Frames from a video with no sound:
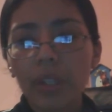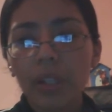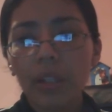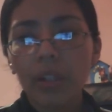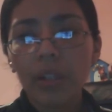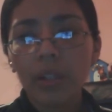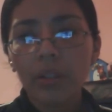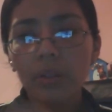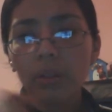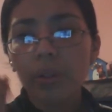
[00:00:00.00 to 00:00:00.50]

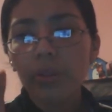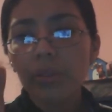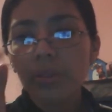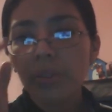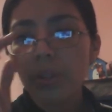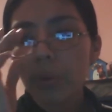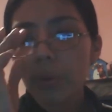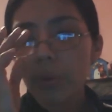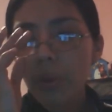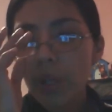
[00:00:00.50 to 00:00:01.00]
And
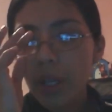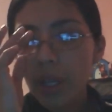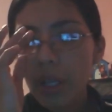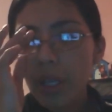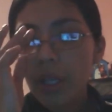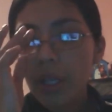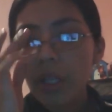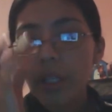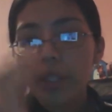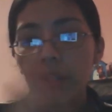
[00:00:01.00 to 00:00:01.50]
also,
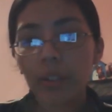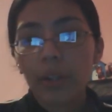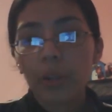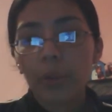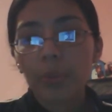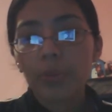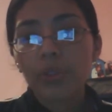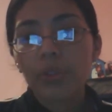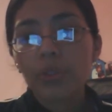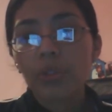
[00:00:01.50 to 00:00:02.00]
it
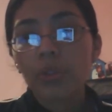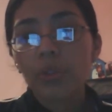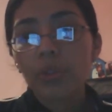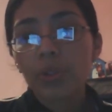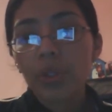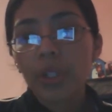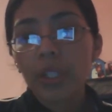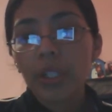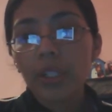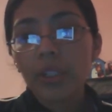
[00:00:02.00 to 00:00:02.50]
helps to
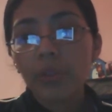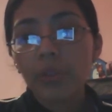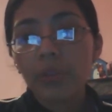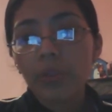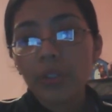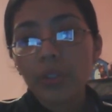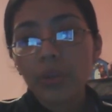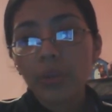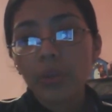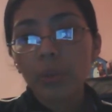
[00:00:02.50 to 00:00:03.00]
treat
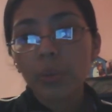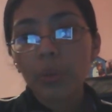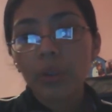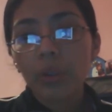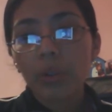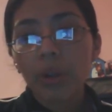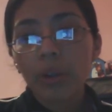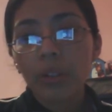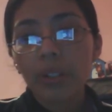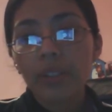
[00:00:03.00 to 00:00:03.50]
individuals with
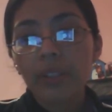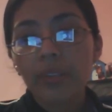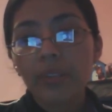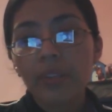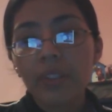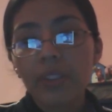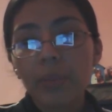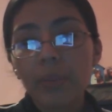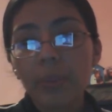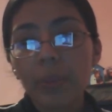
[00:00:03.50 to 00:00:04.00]
cognitive
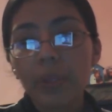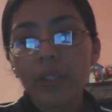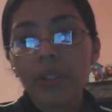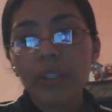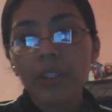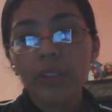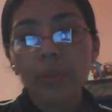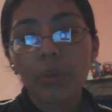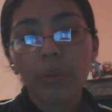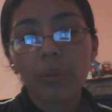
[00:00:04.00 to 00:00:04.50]

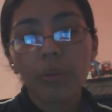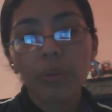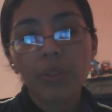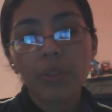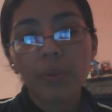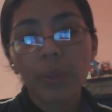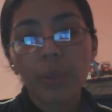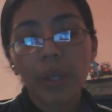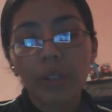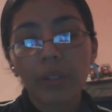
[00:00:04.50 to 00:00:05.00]
disabilities with
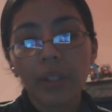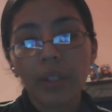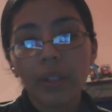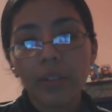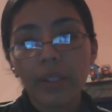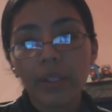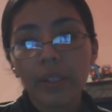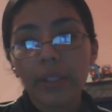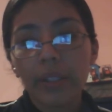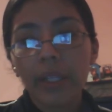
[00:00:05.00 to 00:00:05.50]
respect and
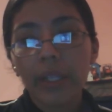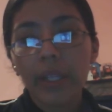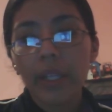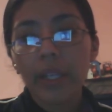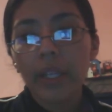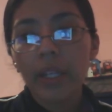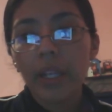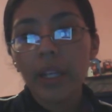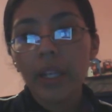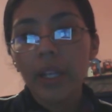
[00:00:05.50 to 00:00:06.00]
dignity.
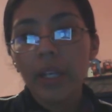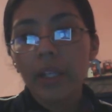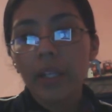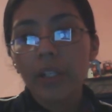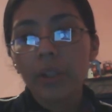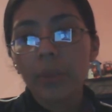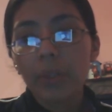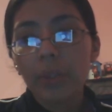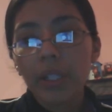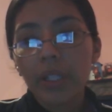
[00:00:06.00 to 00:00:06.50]

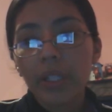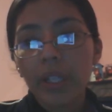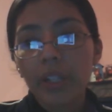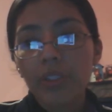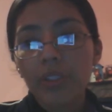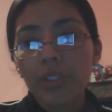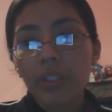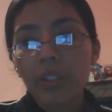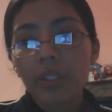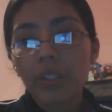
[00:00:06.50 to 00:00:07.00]

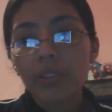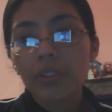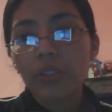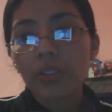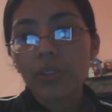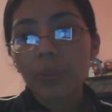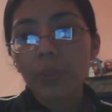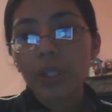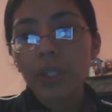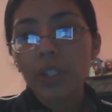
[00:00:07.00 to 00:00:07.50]
Communication needs
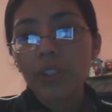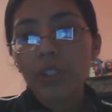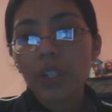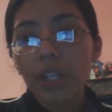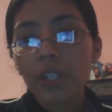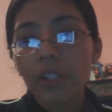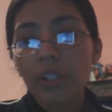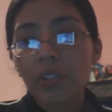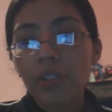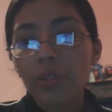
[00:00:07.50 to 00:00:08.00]
to be
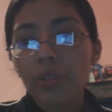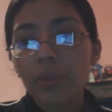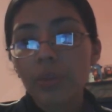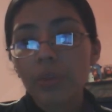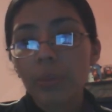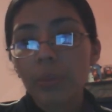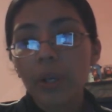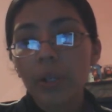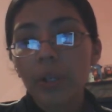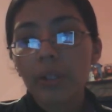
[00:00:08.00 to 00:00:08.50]
changed or
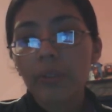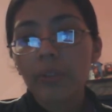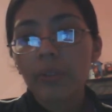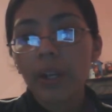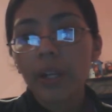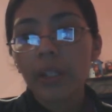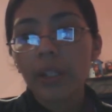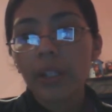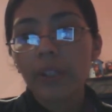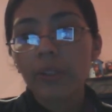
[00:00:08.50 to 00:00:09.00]

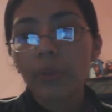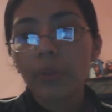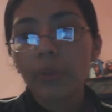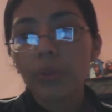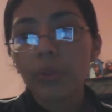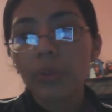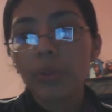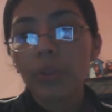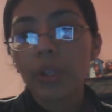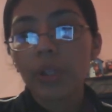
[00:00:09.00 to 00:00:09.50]
modified in order
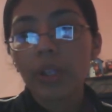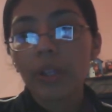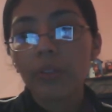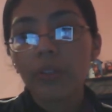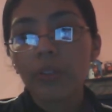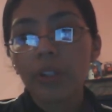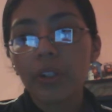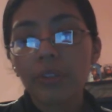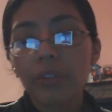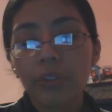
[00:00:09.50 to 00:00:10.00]
to
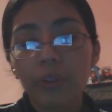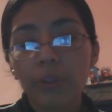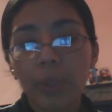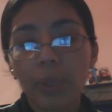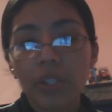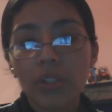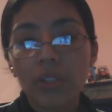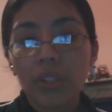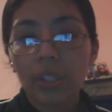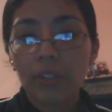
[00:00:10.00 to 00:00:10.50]
deliver
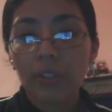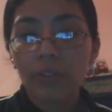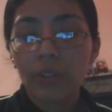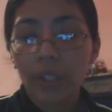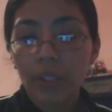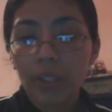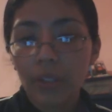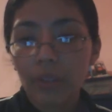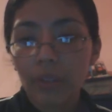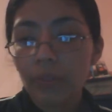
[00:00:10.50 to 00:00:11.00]
information
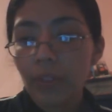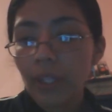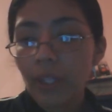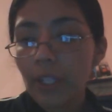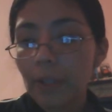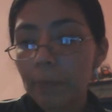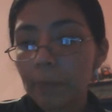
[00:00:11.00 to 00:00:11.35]
effectively.